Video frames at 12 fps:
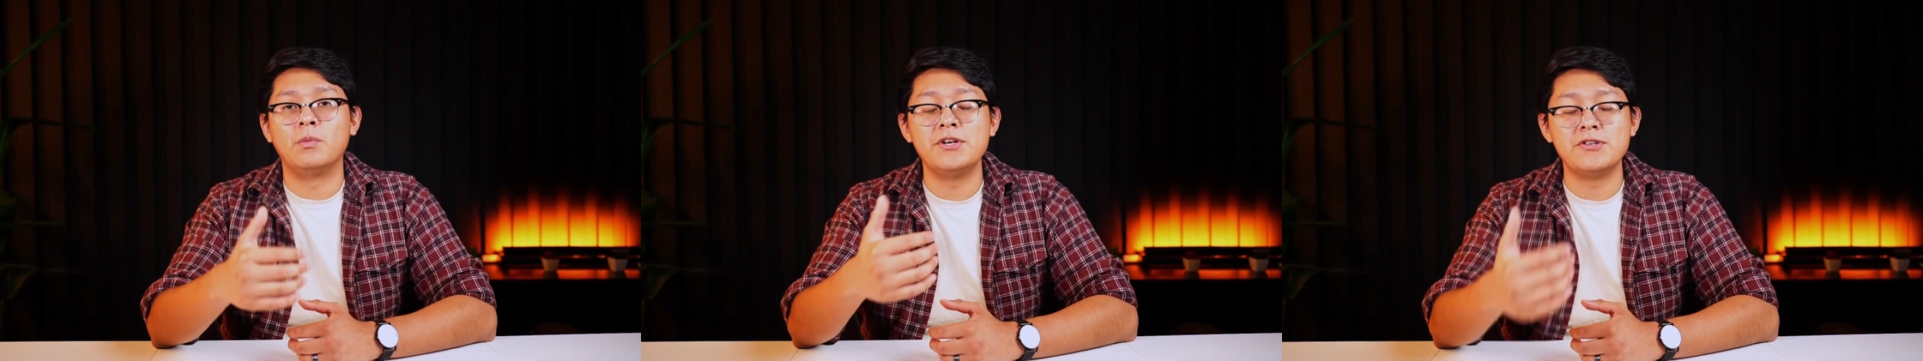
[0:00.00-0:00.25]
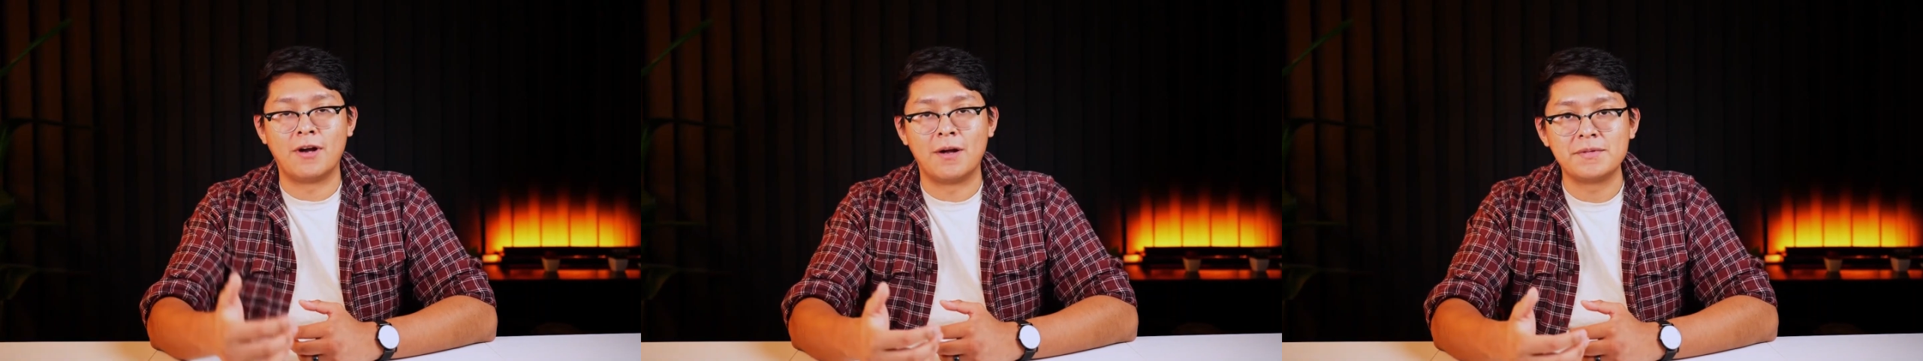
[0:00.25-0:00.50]
when
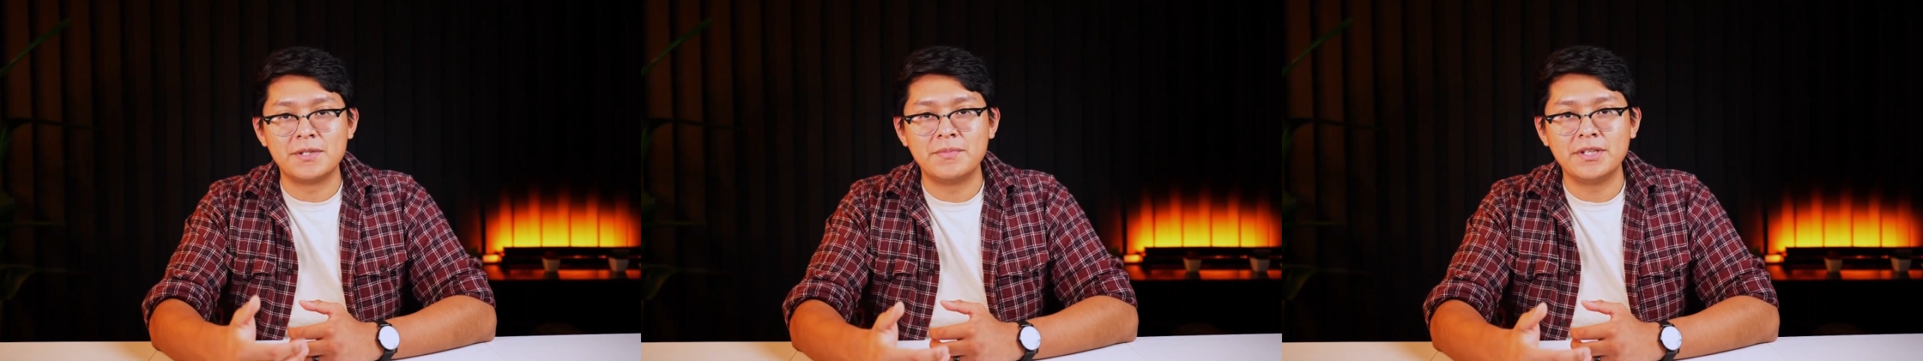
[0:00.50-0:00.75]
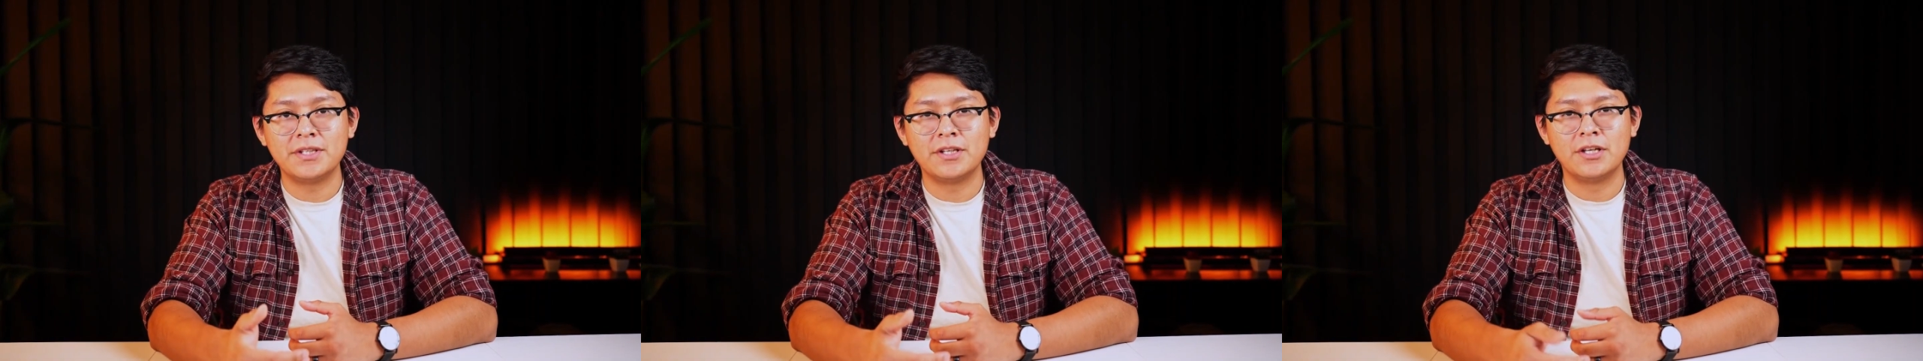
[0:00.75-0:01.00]

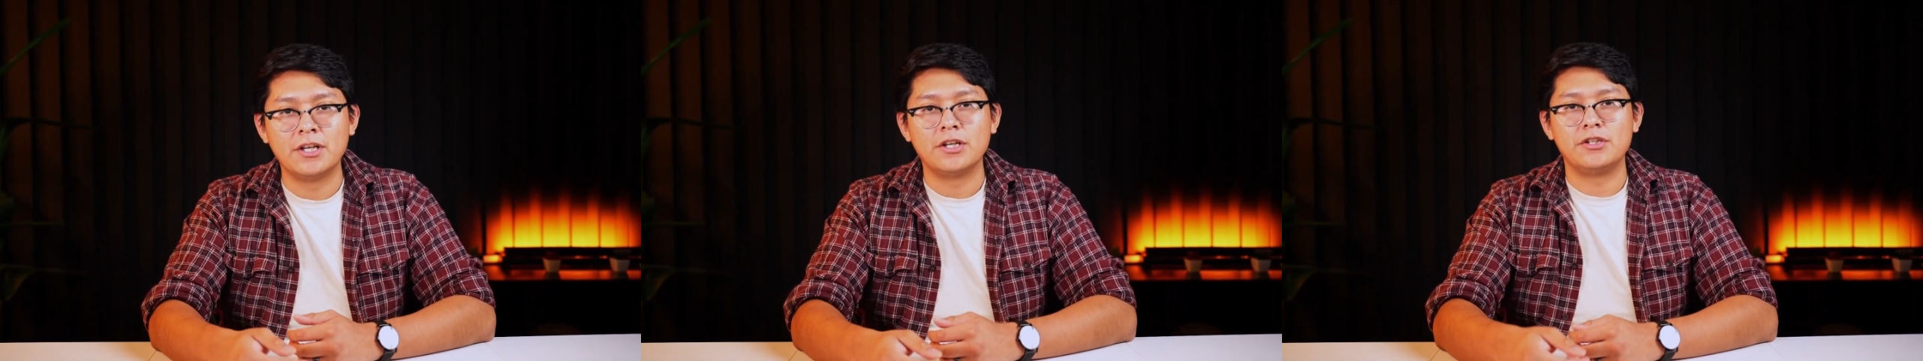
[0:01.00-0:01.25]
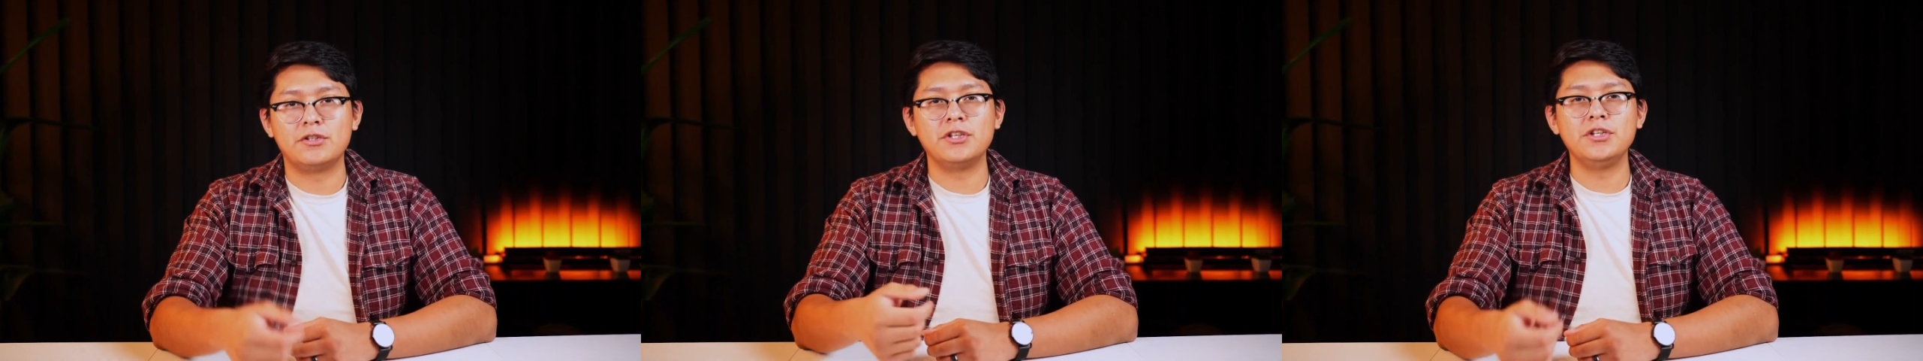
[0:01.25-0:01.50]
dropshipping,
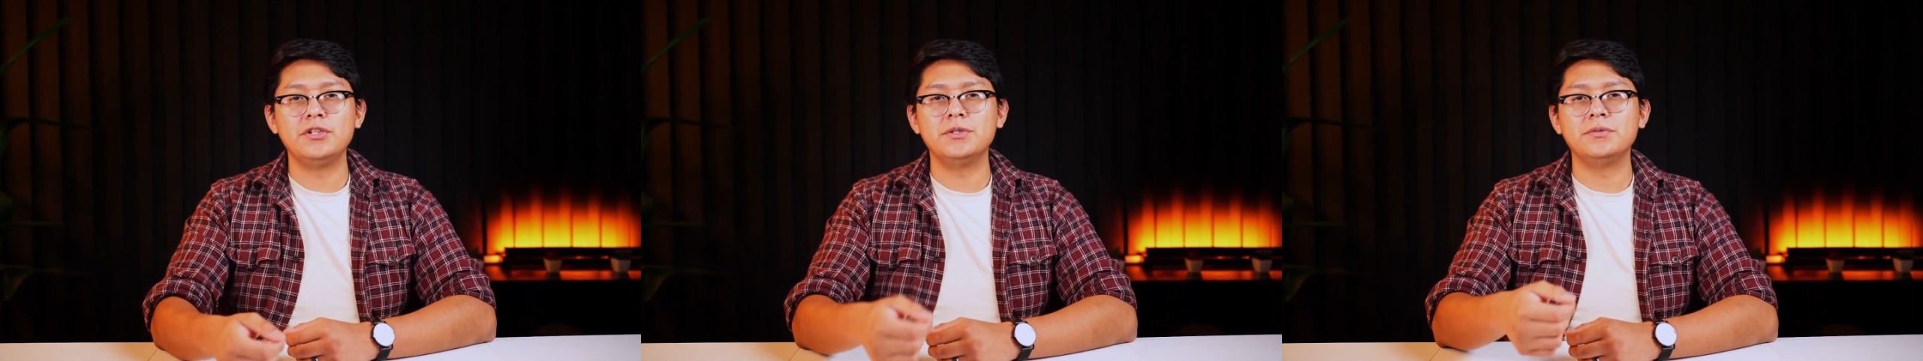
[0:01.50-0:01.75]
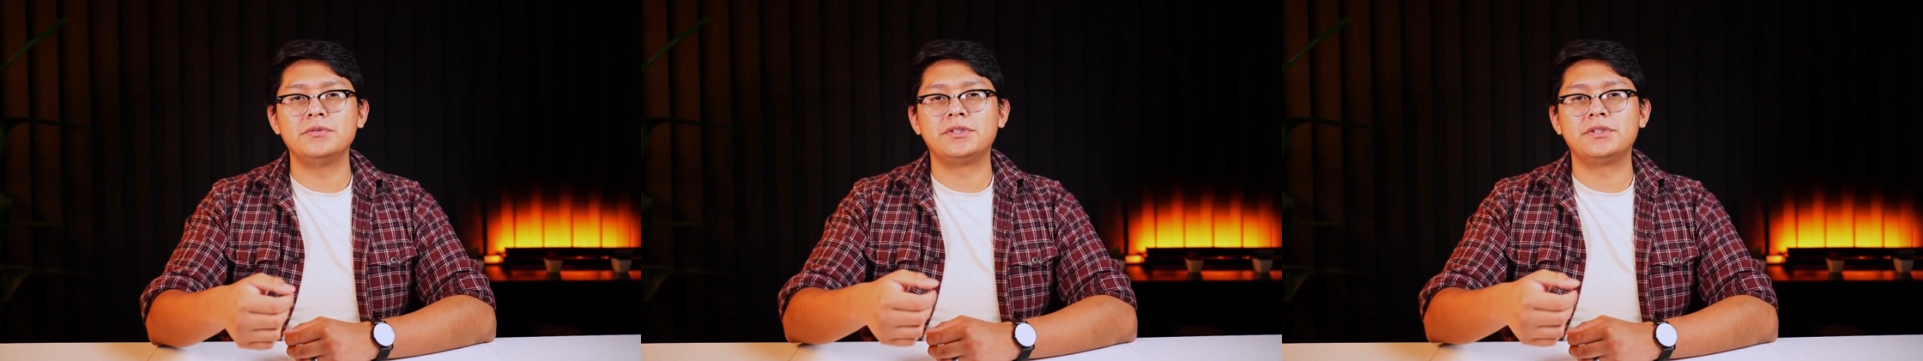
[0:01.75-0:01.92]
you can use